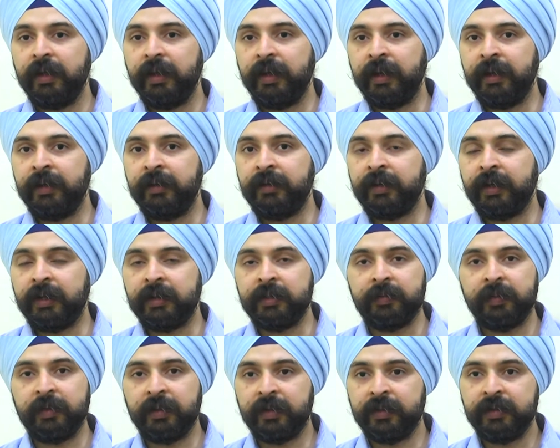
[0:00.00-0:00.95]
and
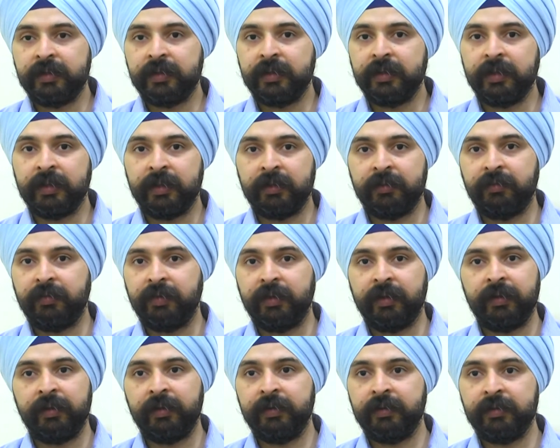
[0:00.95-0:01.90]
transparency and
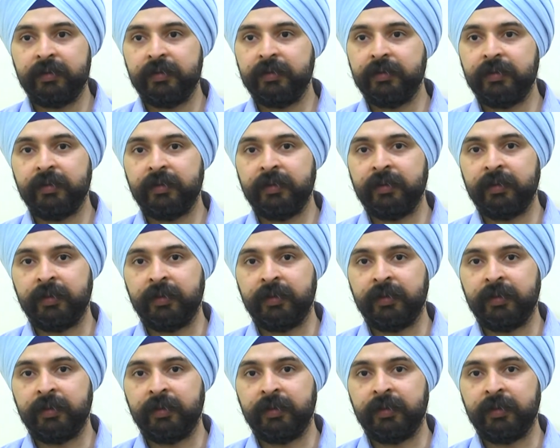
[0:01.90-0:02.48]
fairness